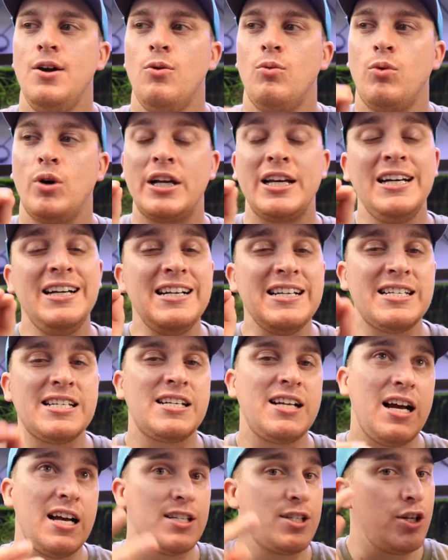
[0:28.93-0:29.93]
we're going to
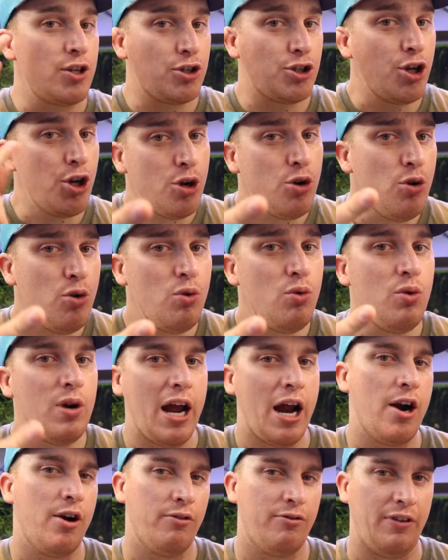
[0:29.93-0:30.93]
discuss two
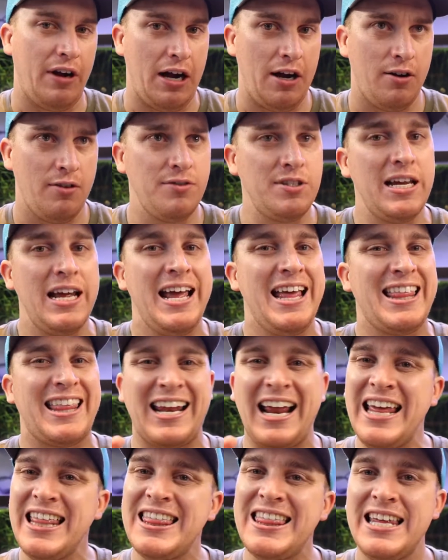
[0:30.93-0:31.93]
air valves that
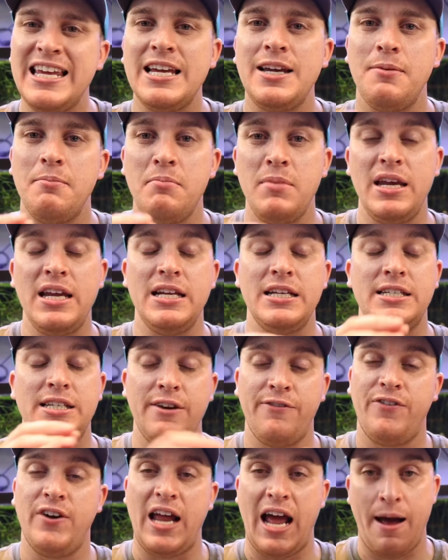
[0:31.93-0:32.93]
I think meet
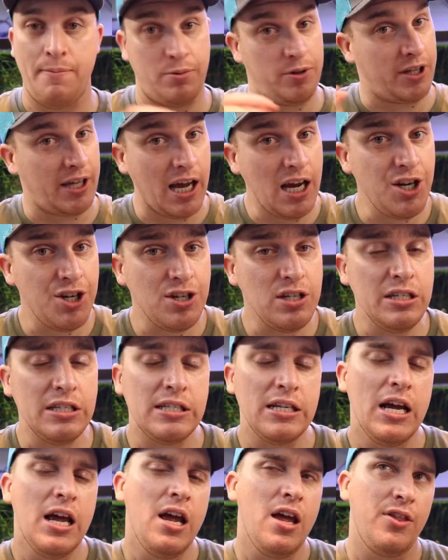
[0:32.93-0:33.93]
different
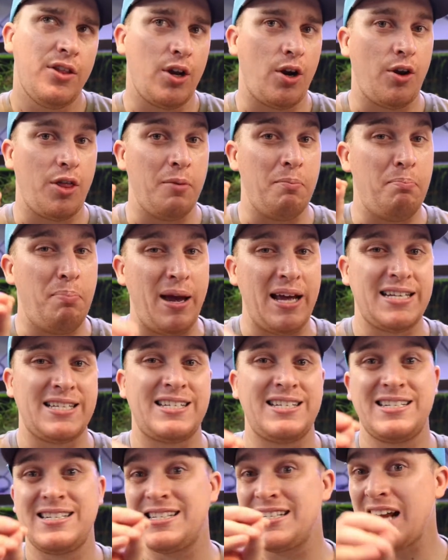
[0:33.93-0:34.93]
applications that are the
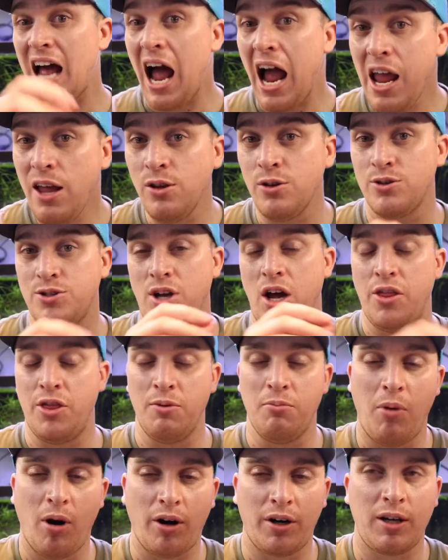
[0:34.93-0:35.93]
best styles on the
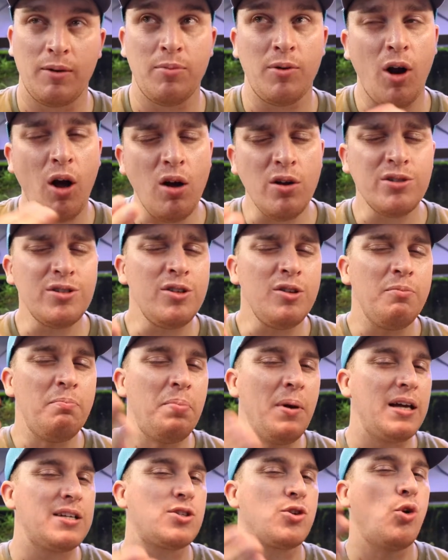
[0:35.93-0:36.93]
market, but also the
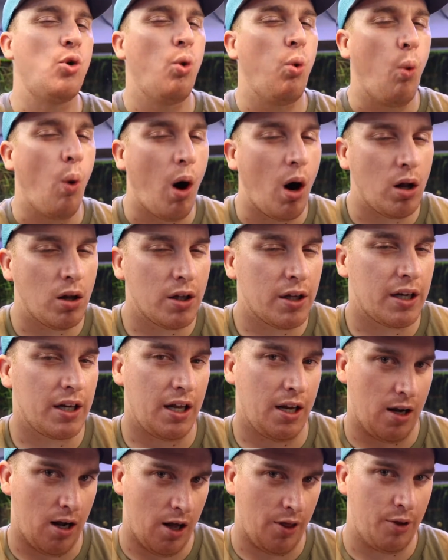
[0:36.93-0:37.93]
best
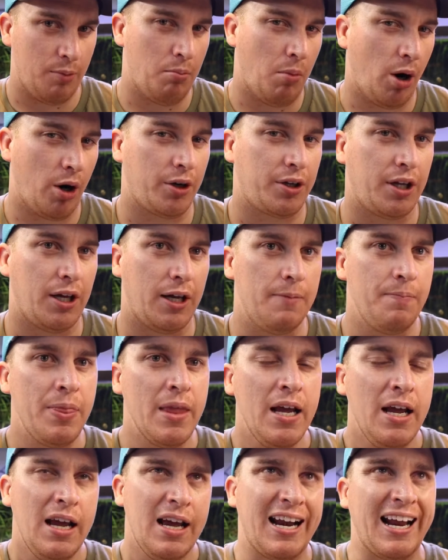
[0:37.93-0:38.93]
quality on the market.
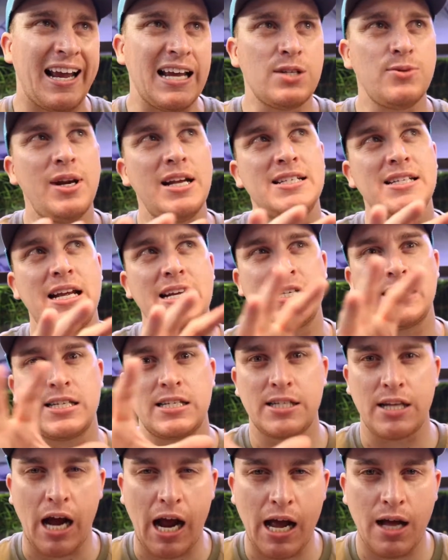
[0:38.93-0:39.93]
And I guess when I say
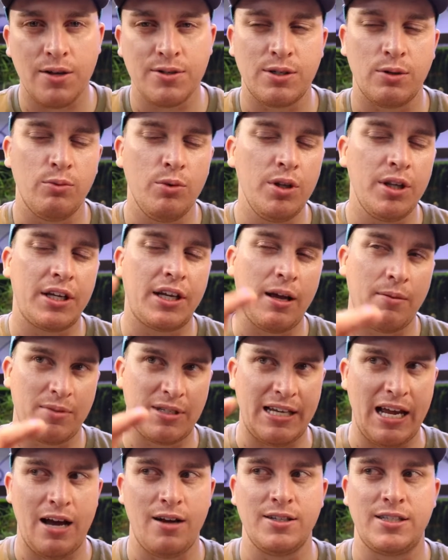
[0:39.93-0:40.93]
styles, it really comes
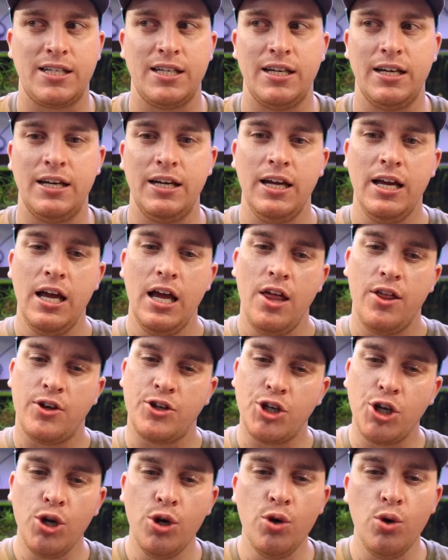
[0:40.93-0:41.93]
down to
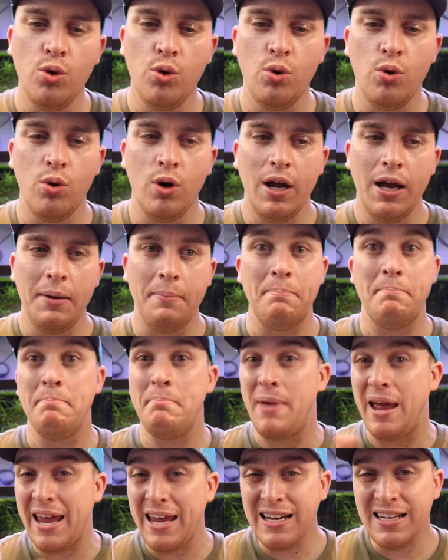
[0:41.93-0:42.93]
two
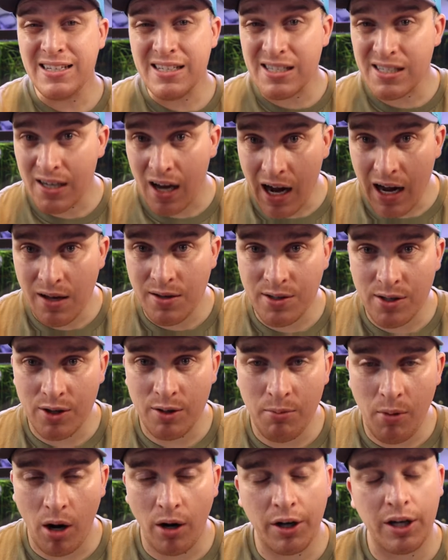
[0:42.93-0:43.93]
main styles on the
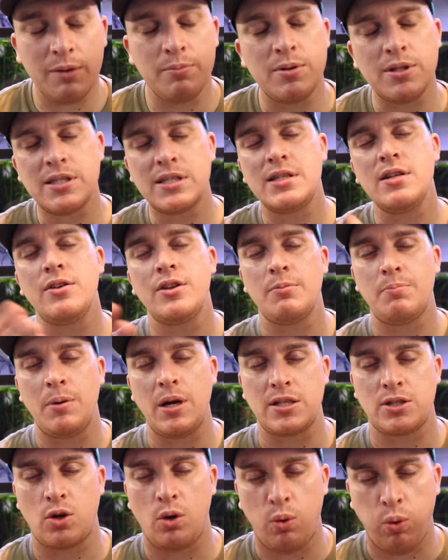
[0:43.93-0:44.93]
market, but still the
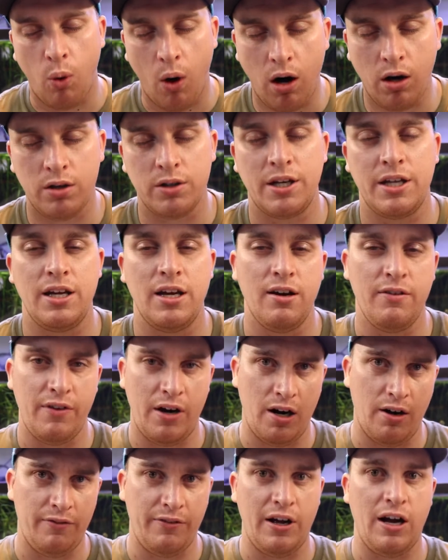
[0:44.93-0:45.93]
best quality of
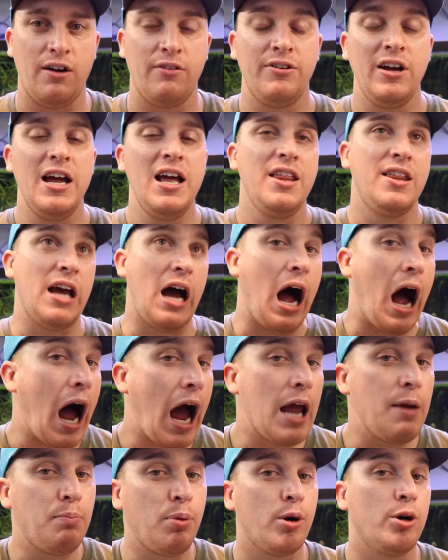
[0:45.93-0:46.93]
air valve that
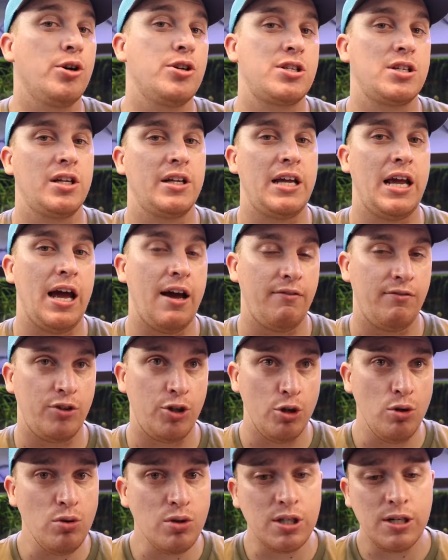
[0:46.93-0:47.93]
I personally have
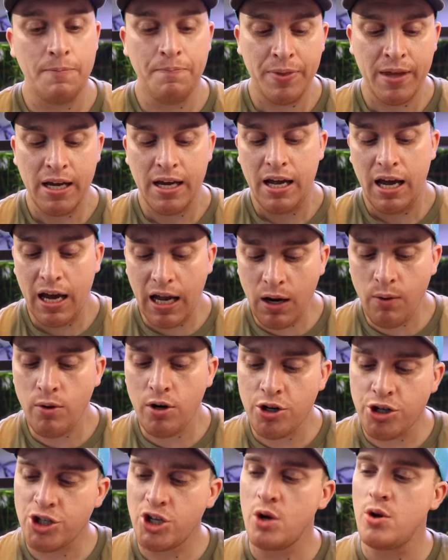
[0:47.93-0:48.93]
used. And I want
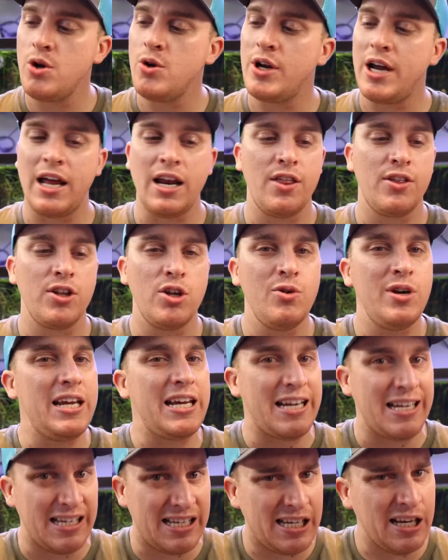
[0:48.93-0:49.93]
to show you kind of the
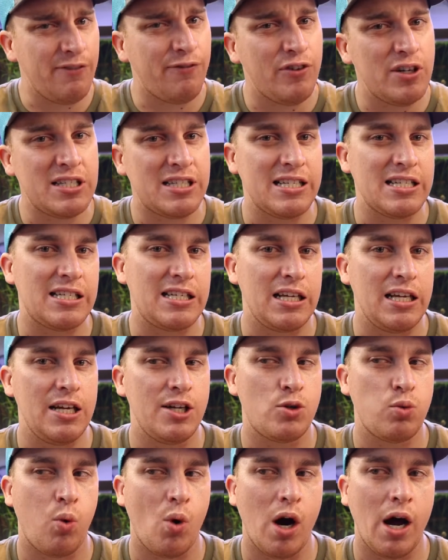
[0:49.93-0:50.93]
unique differences to
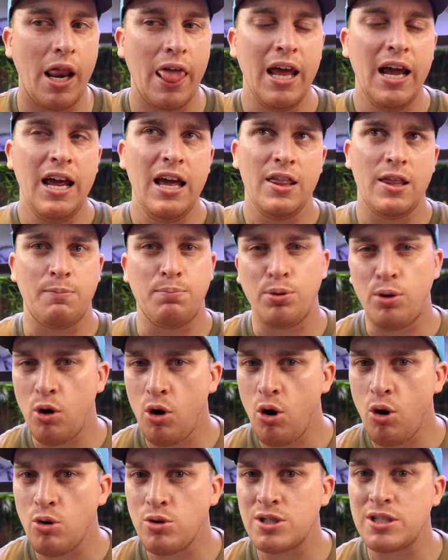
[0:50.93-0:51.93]
each one, the
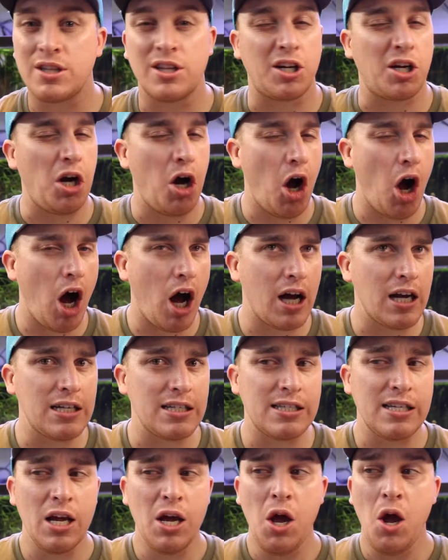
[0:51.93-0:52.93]
pros, the
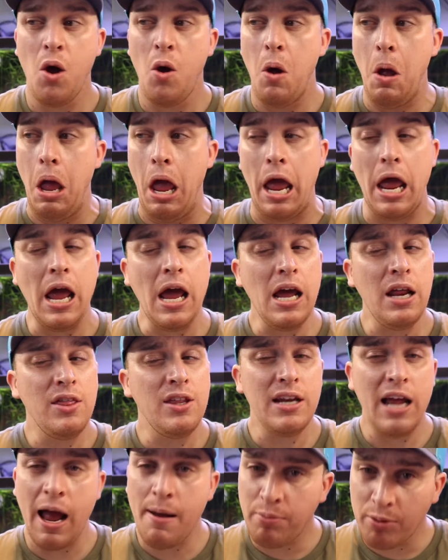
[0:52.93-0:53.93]
cons, and
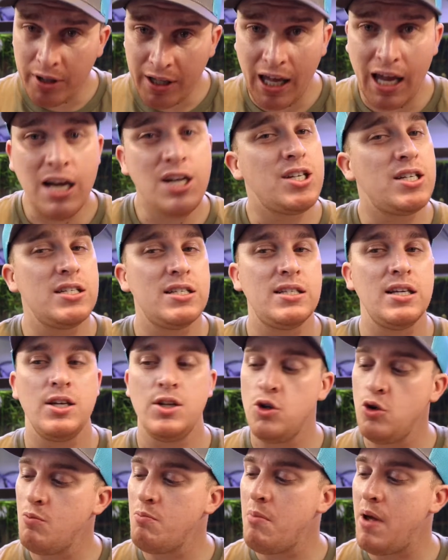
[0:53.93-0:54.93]
the applications that
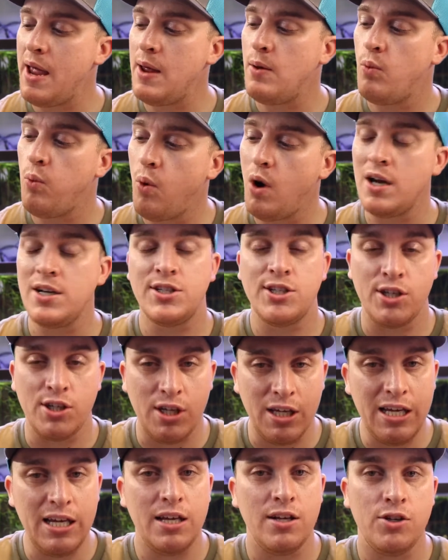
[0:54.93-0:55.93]
you may want to
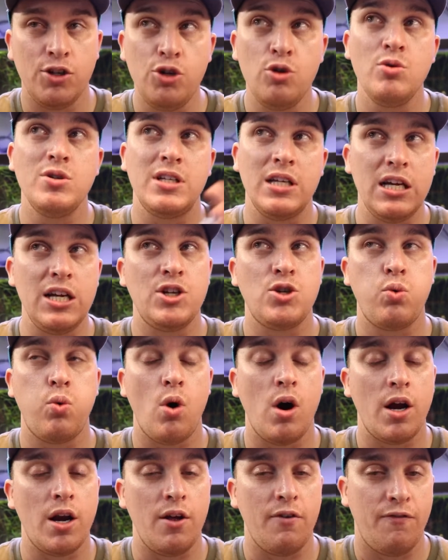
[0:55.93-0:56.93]
e use each
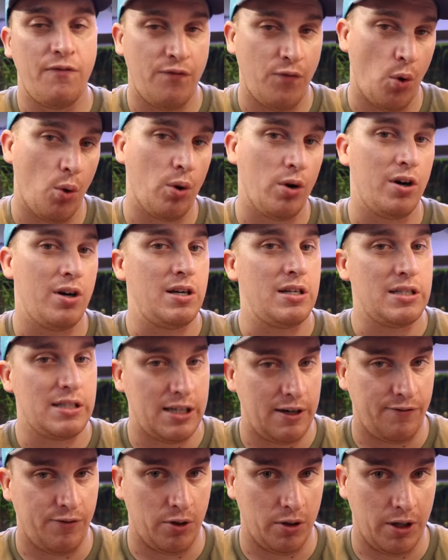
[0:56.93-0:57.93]
one for
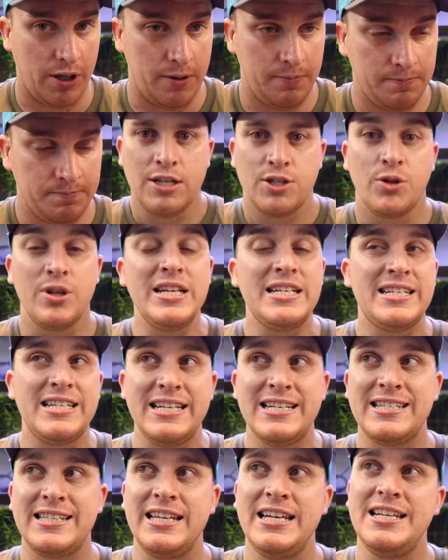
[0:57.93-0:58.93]
differently. So this
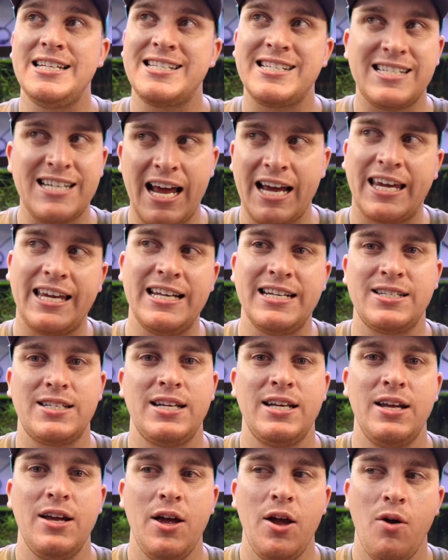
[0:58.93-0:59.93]
is the
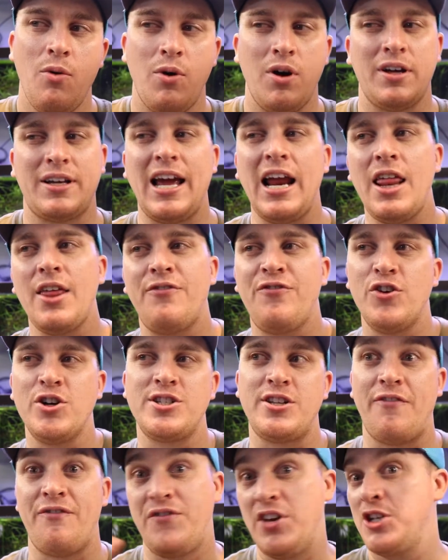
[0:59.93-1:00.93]
second, well, kind of the
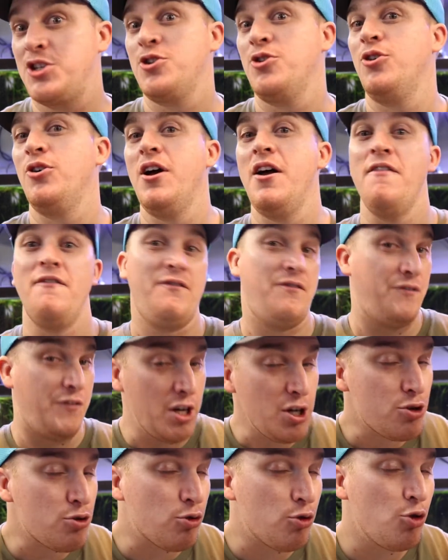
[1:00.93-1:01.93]
first official
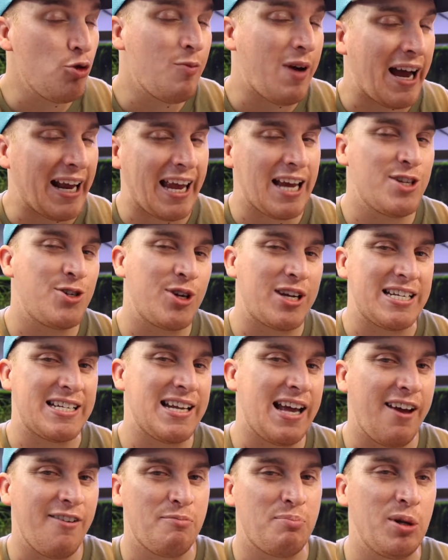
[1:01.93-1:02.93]
fish room, I guess you could
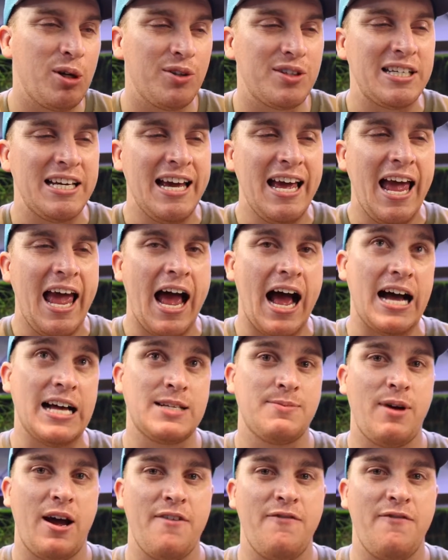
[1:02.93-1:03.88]
say I've built as my